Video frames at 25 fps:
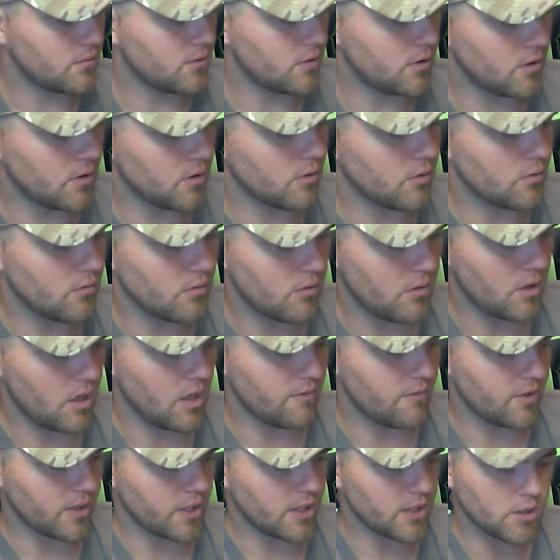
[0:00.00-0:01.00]
You know,
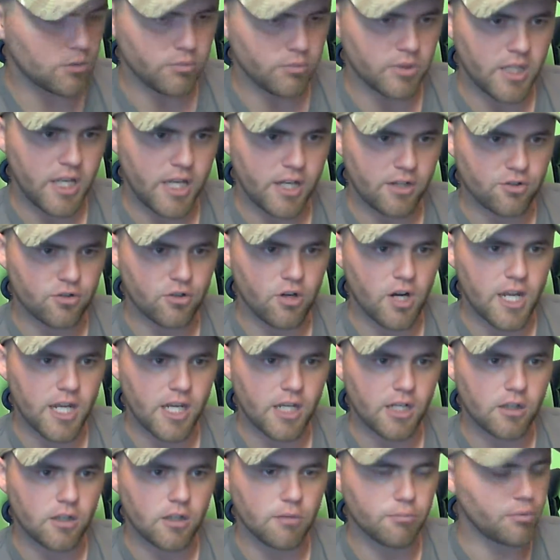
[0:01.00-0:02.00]
have like a little bit extra
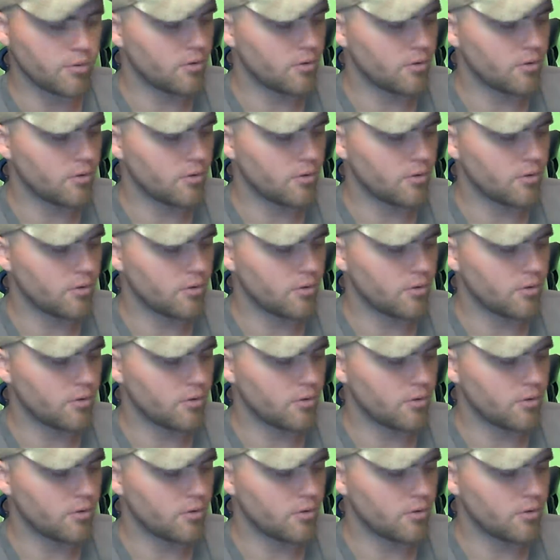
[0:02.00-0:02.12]
hanging up,